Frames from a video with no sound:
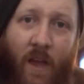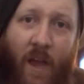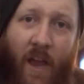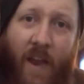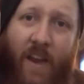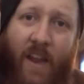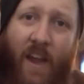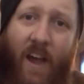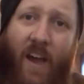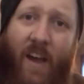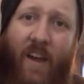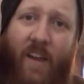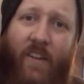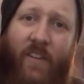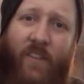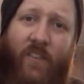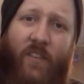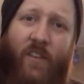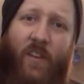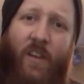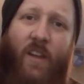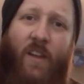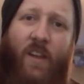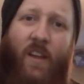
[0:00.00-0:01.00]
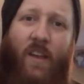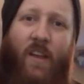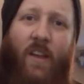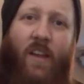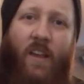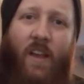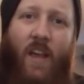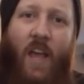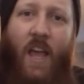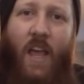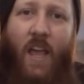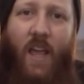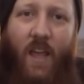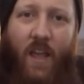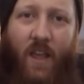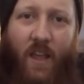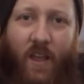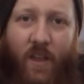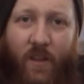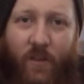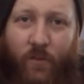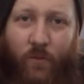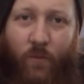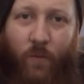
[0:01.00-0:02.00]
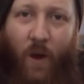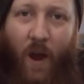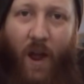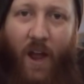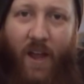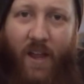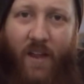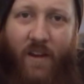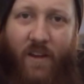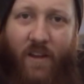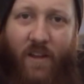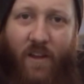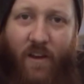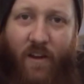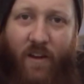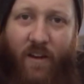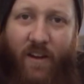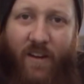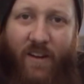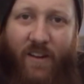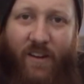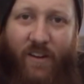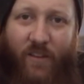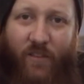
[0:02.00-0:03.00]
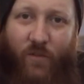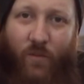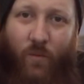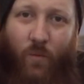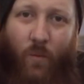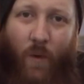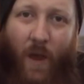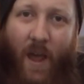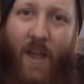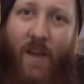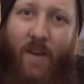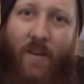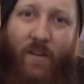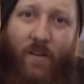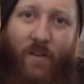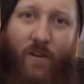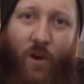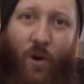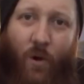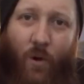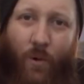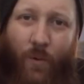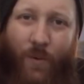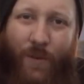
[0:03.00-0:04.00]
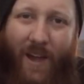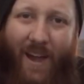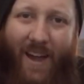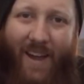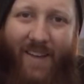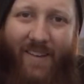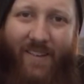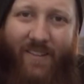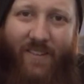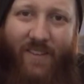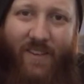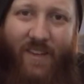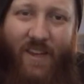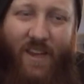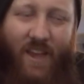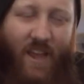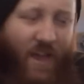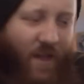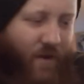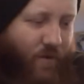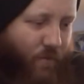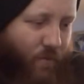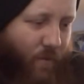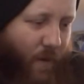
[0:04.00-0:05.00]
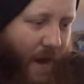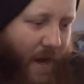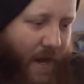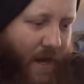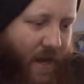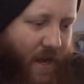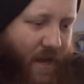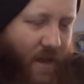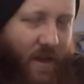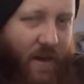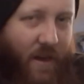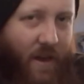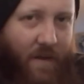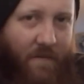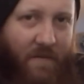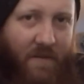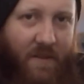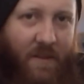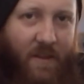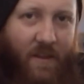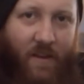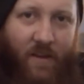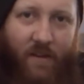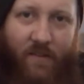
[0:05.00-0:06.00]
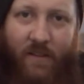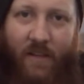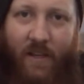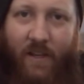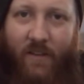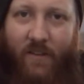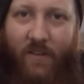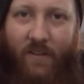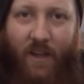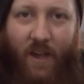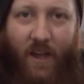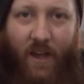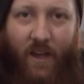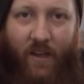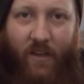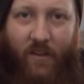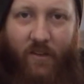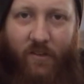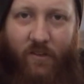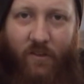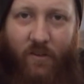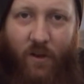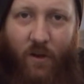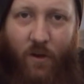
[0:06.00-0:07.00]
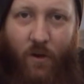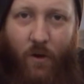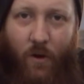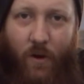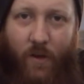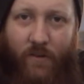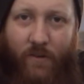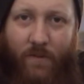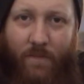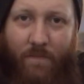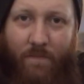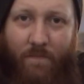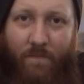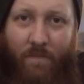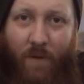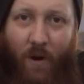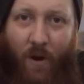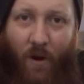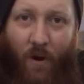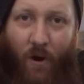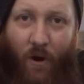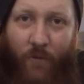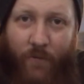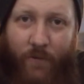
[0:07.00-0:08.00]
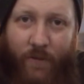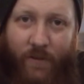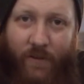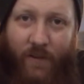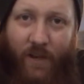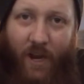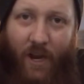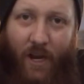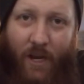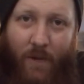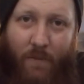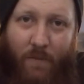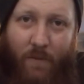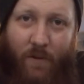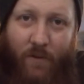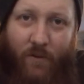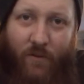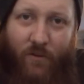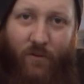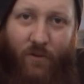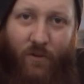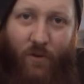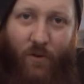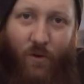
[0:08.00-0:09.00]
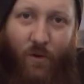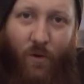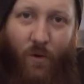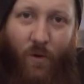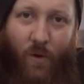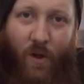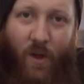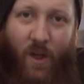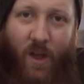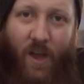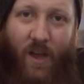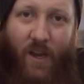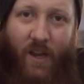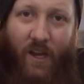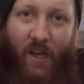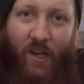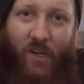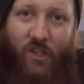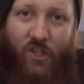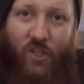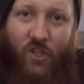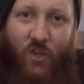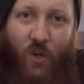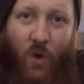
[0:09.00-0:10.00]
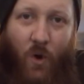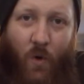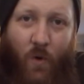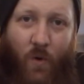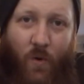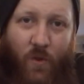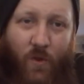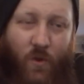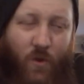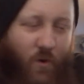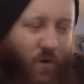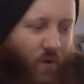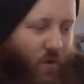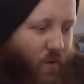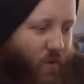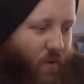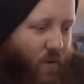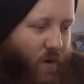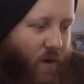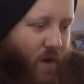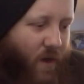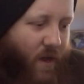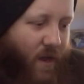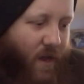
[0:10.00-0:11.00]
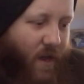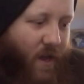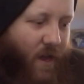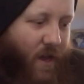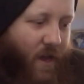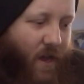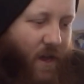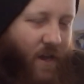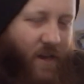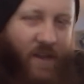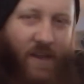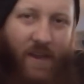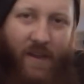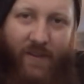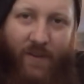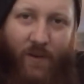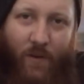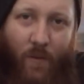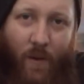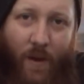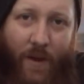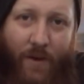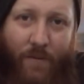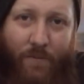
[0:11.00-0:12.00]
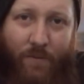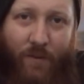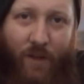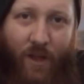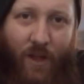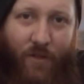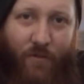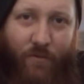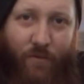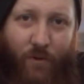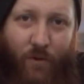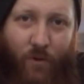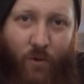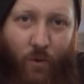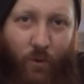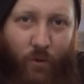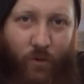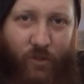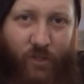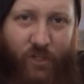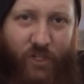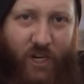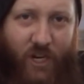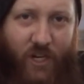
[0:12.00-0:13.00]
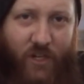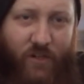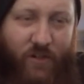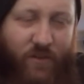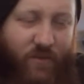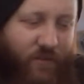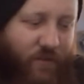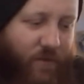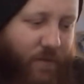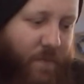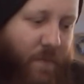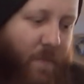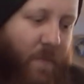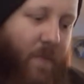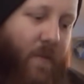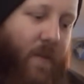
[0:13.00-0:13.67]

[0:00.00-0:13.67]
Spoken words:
Hey guys, it's Ryan here, and it is wet, cold, icy, and rainy, and everything else outside. So it's a perfect time to kind of show you an easy way to play through chord changes.